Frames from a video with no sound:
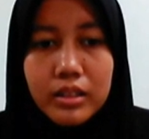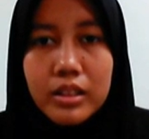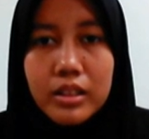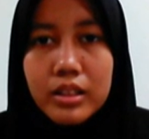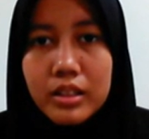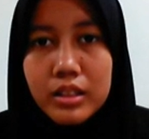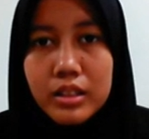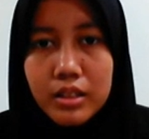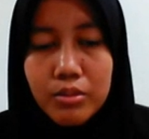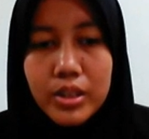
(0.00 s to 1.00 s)
The
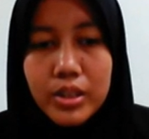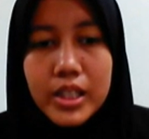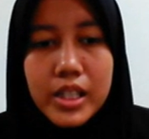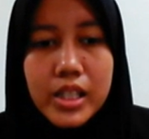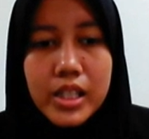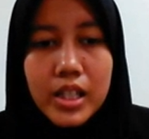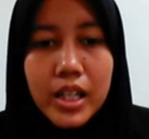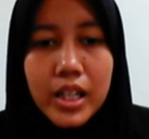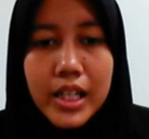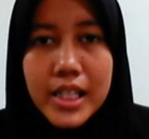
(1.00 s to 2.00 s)
third one is
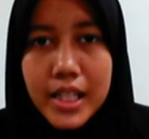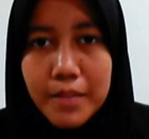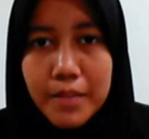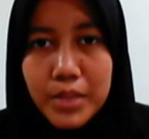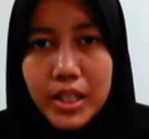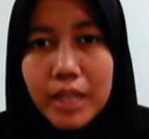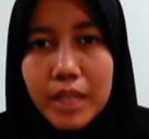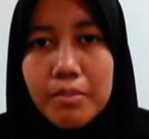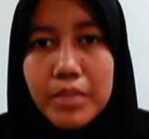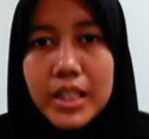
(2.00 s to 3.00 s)
enzymes
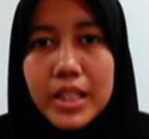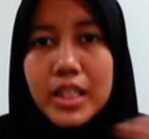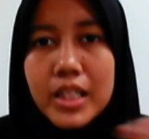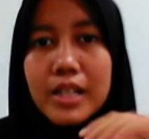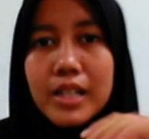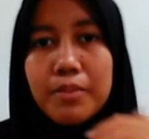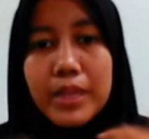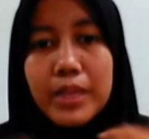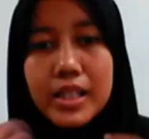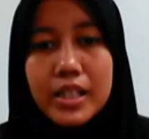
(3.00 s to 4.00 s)
can be
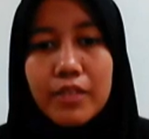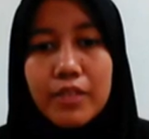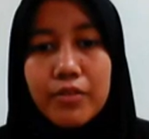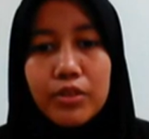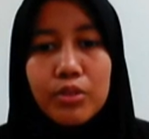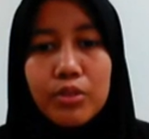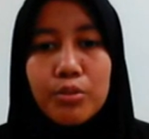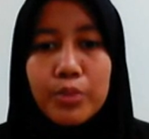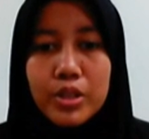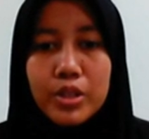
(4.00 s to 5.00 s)
expensive to
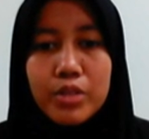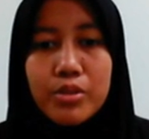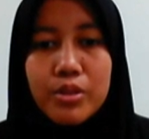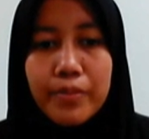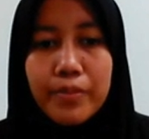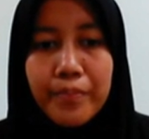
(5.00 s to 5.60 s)
produce.